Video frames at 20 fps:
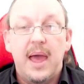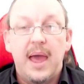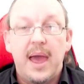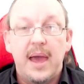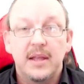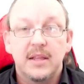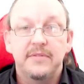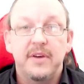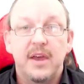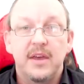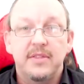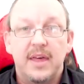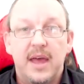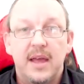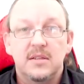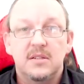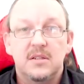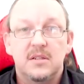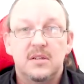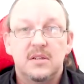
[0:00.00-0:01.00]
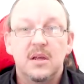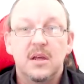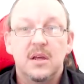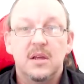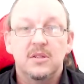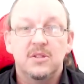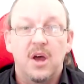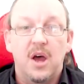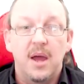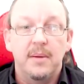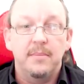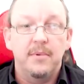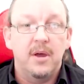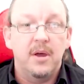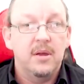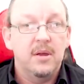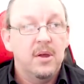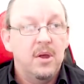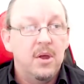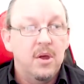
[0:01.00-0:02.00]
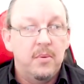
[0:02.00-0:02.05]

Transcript: activate that timer,